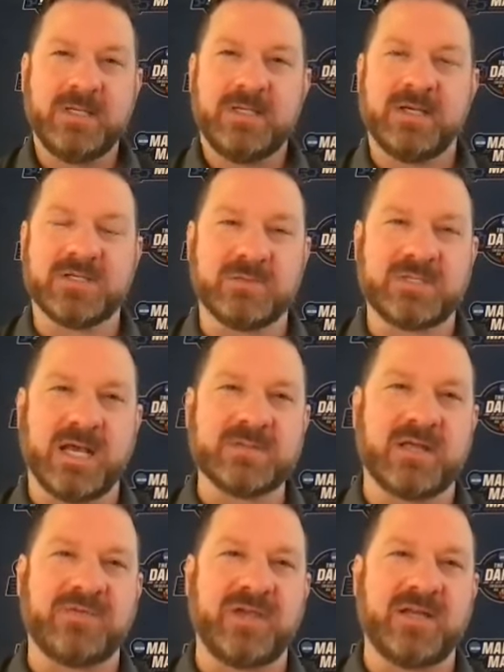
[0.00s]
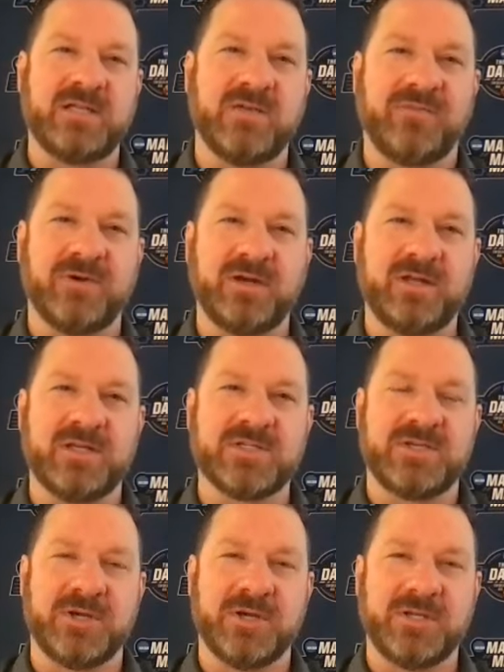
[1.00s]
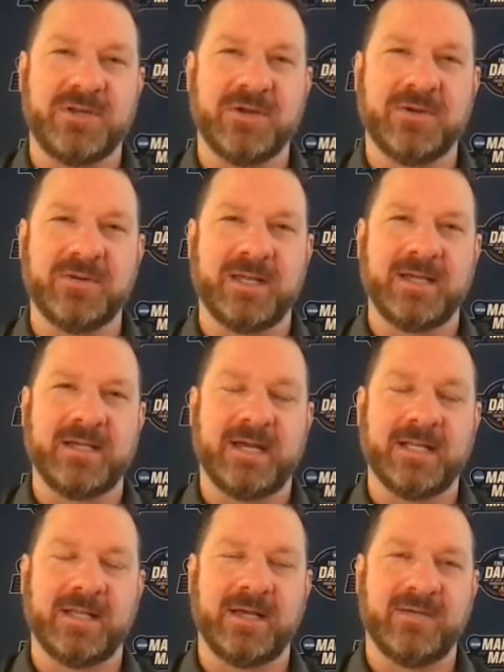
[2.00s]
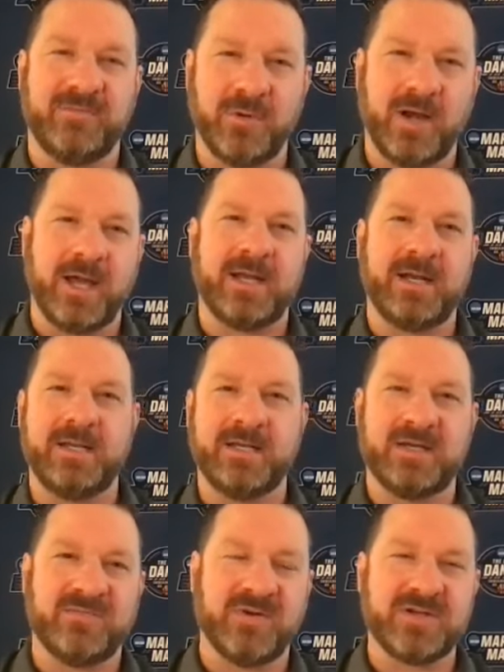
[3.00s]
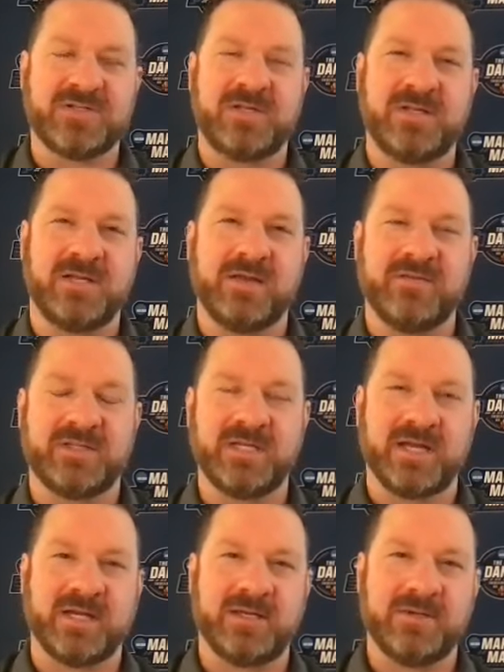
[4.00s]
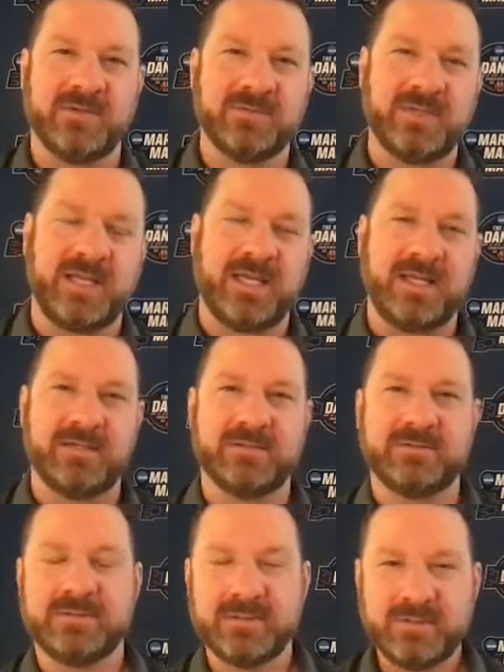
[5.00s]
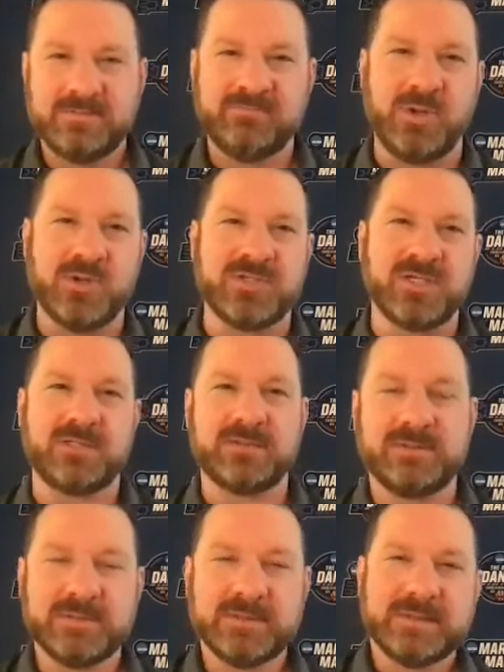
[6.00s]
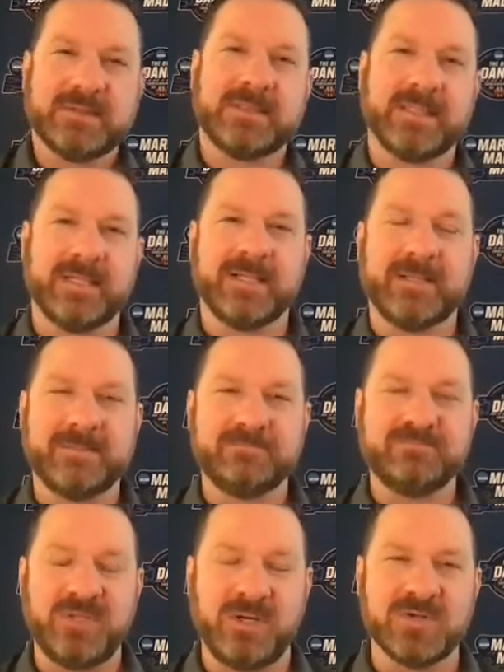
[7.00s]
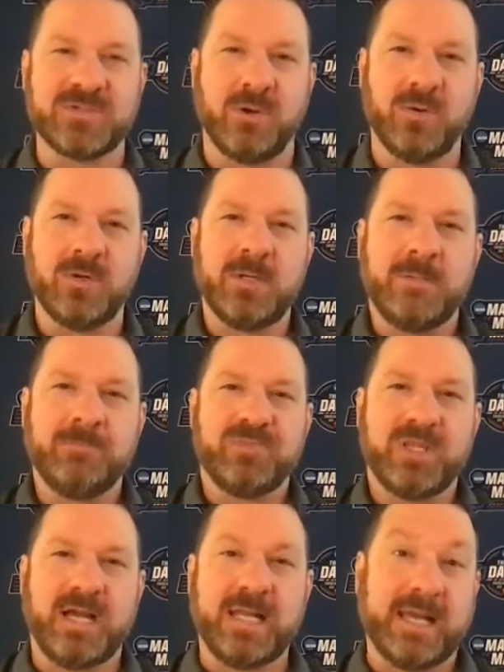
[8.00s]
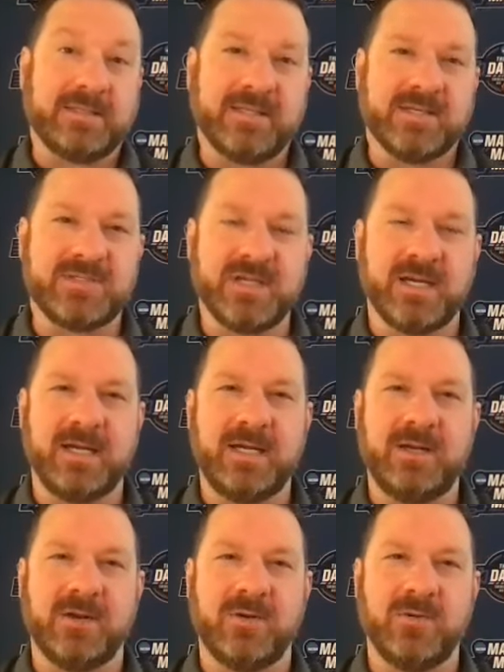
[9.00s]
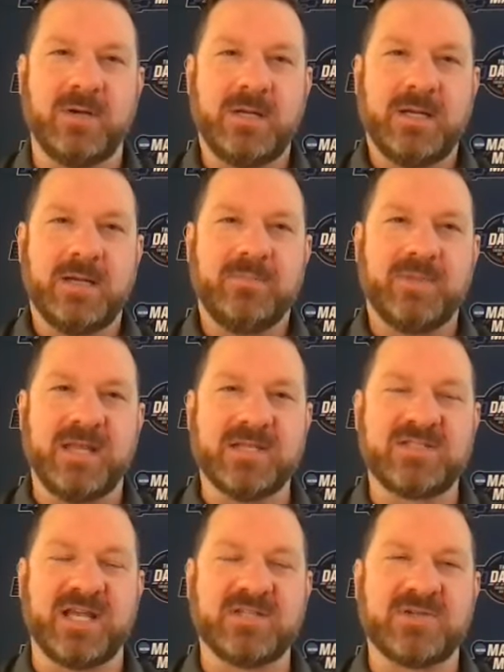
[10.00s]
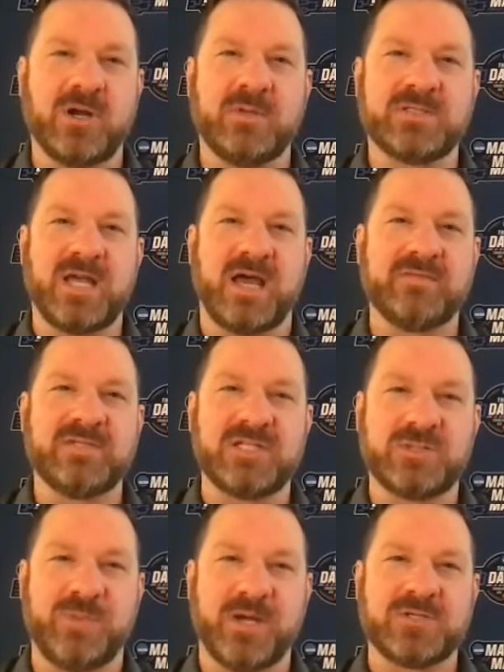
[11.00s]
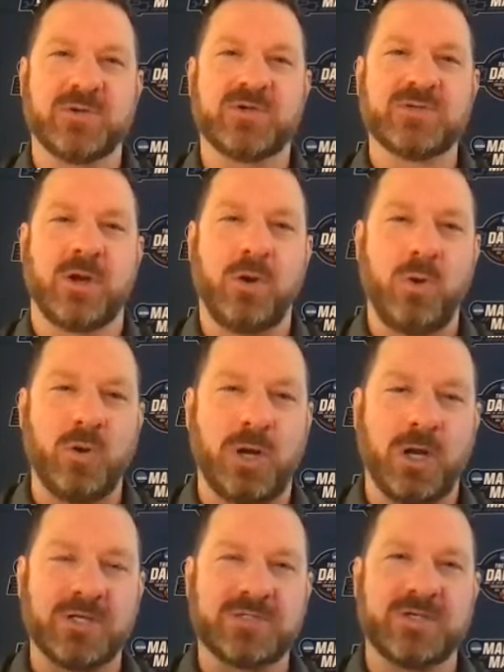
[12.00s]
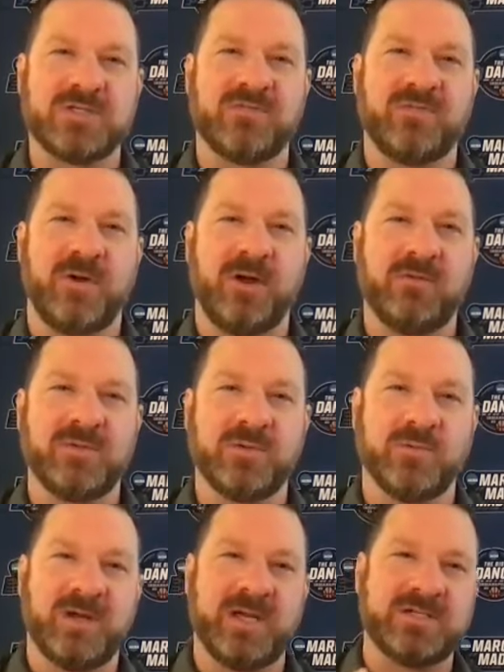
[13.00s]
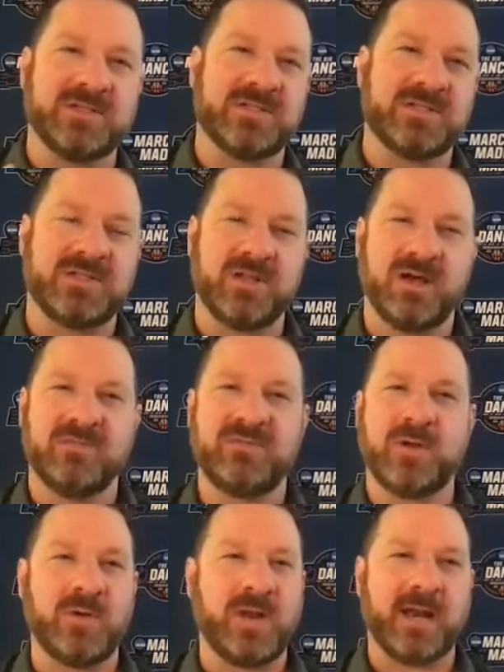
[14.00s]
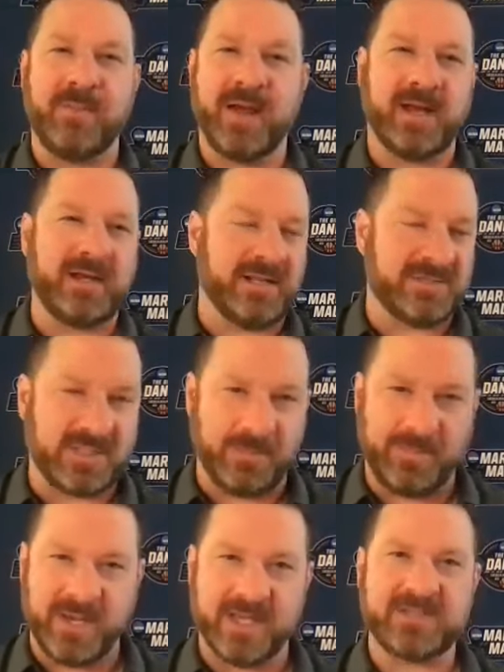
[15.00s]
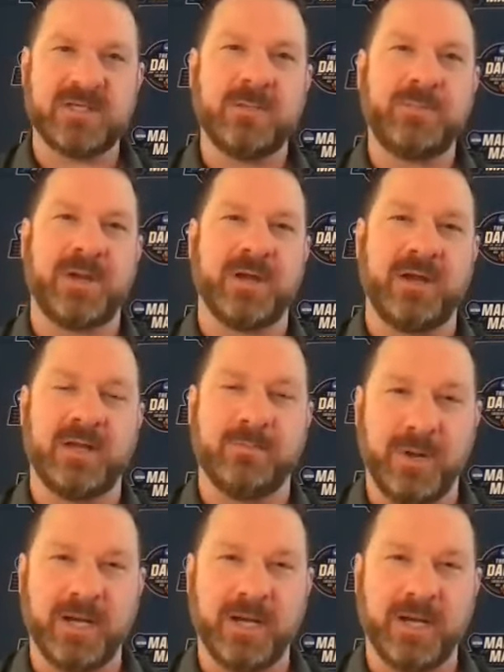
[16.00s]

Because sometimes I think different is good. You know, like I love variety and diversity and everything I do. Eat, music, you know, so I like this. You know, the NCAA tournament's obviously special because our whole country is involved with the regions and stuff. No doubt about it. It's the best, period.